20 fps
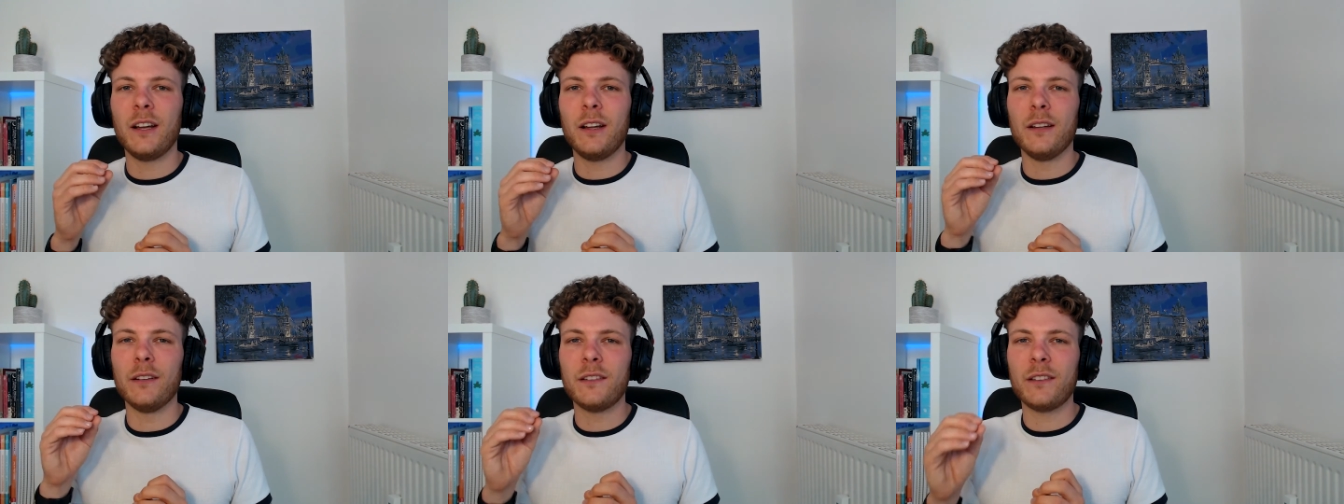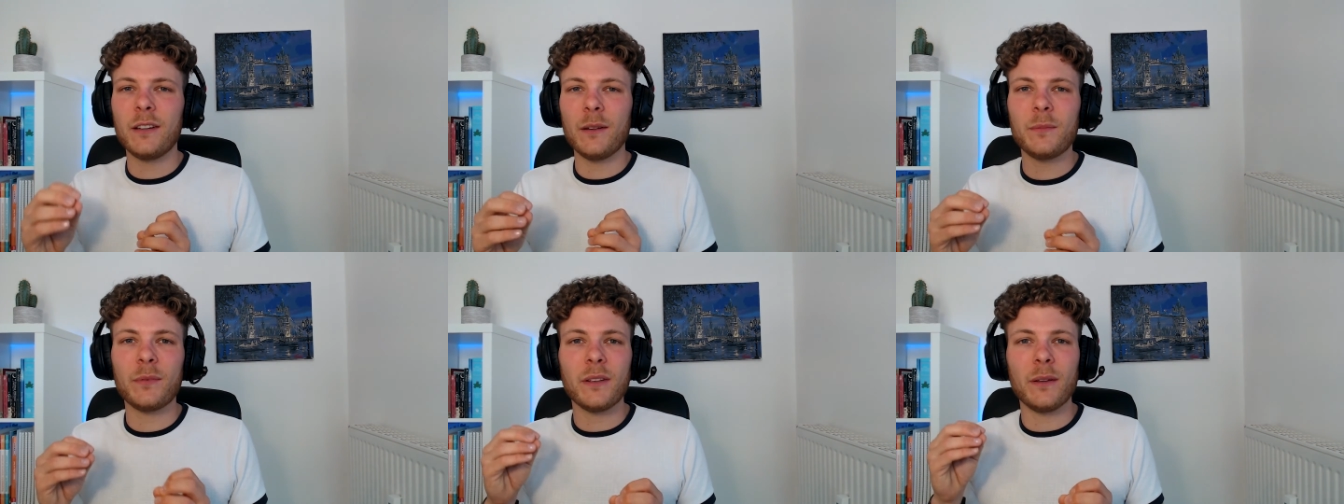
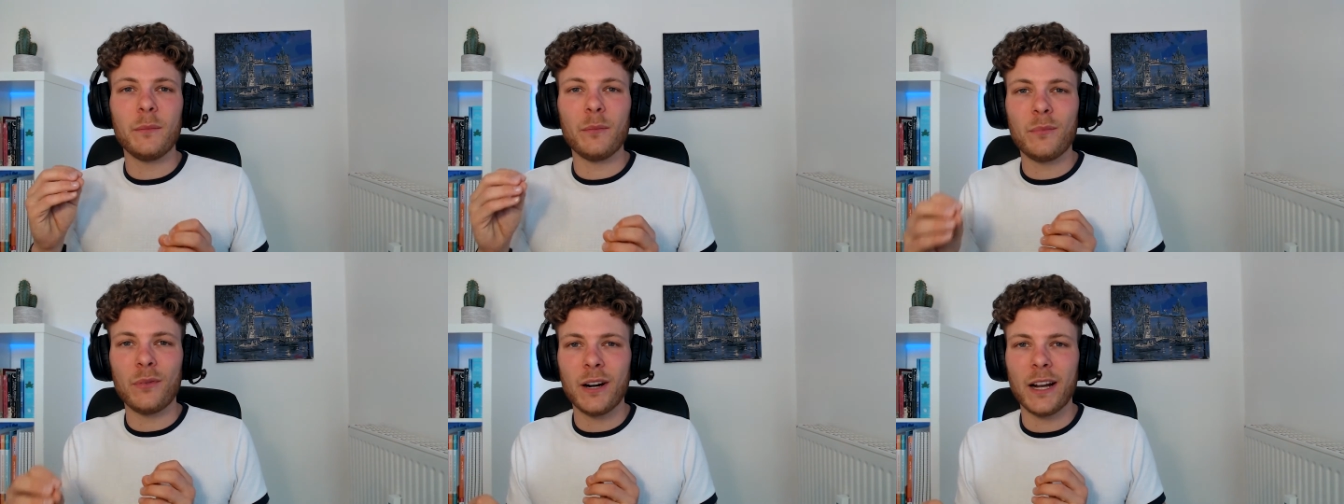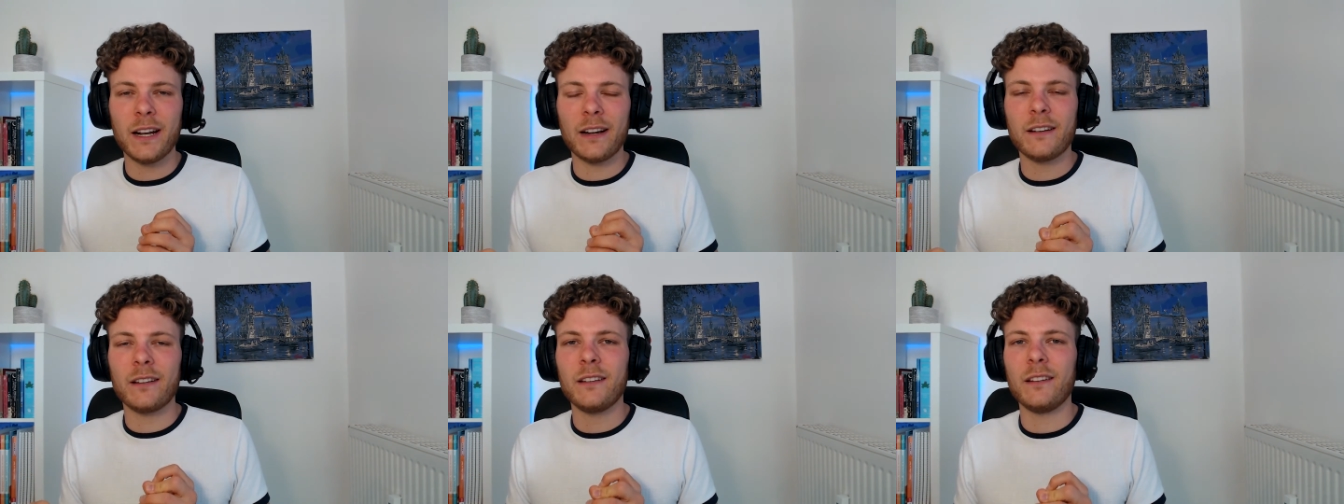tips and
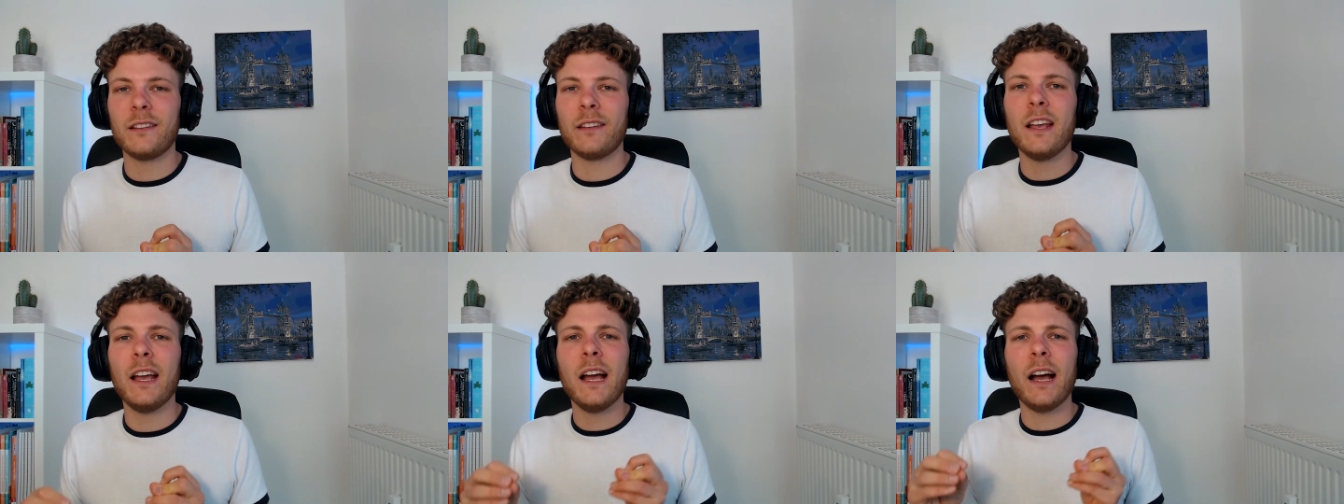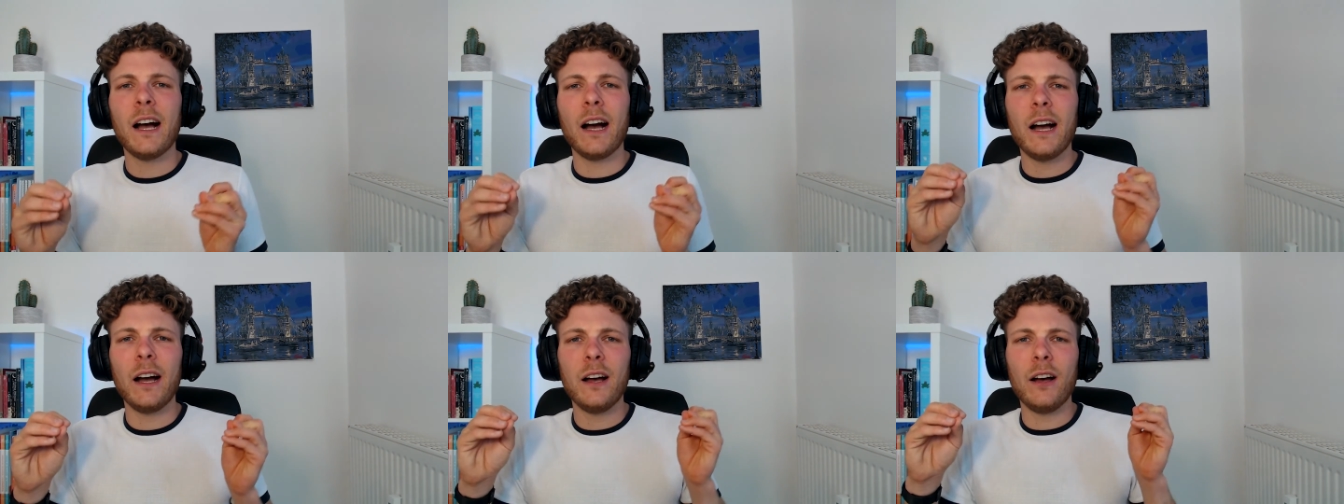practice,
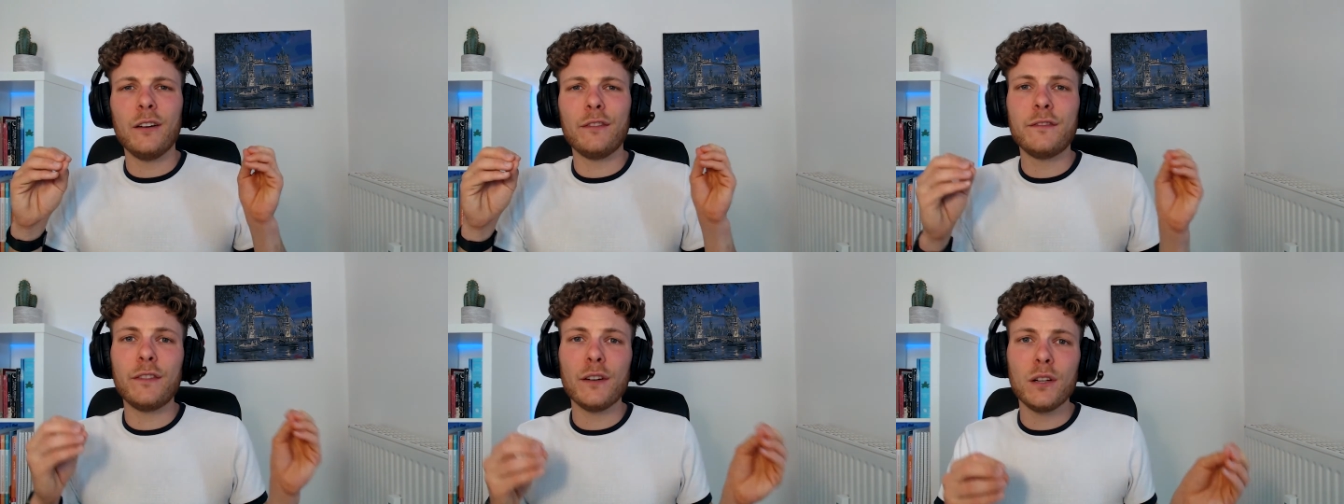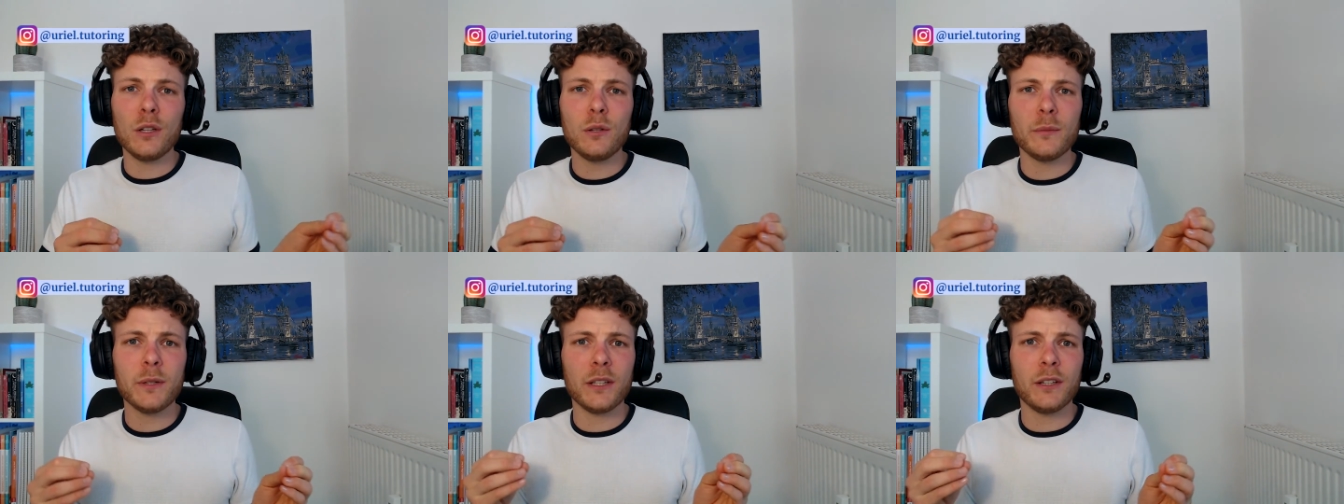follow
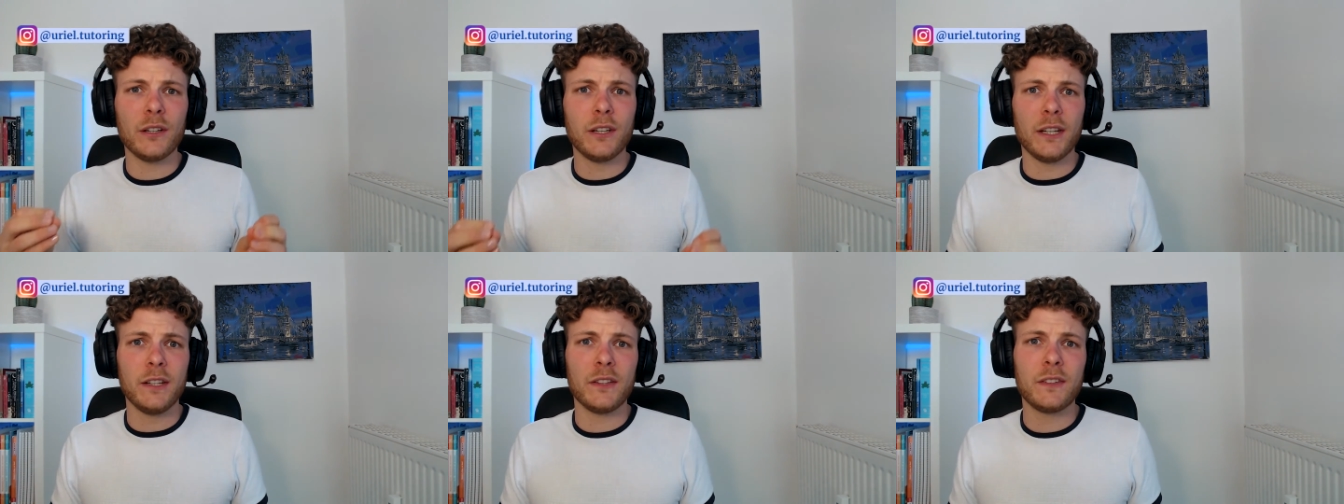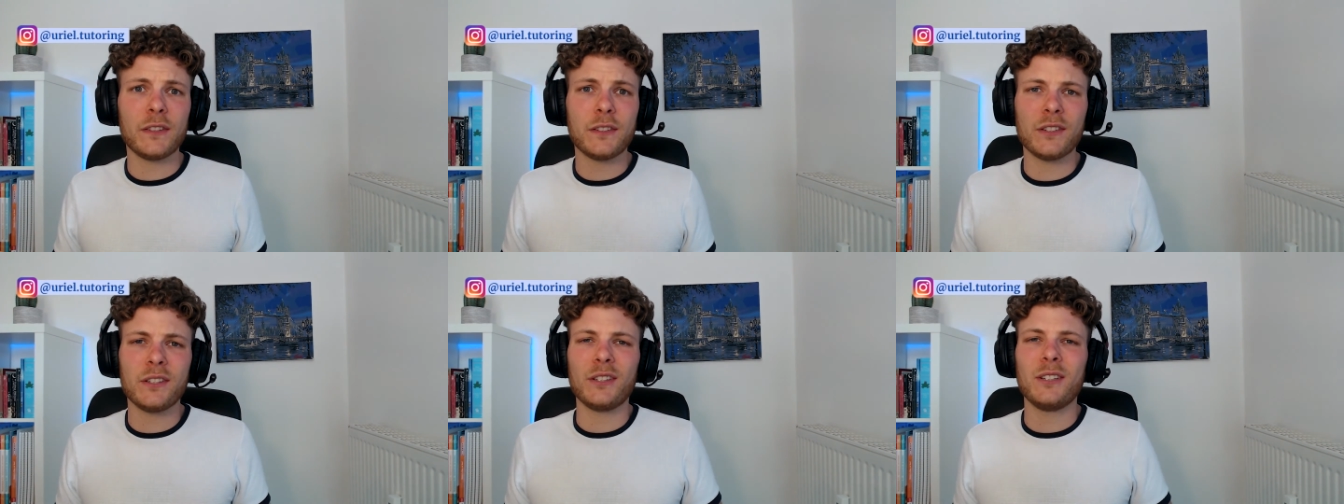me on
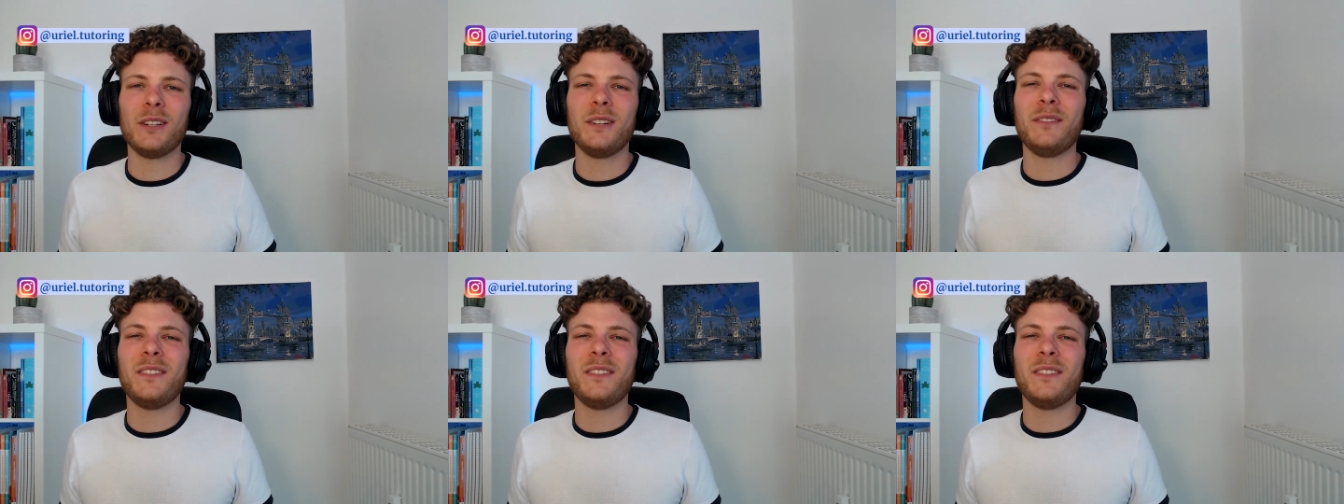Instagram.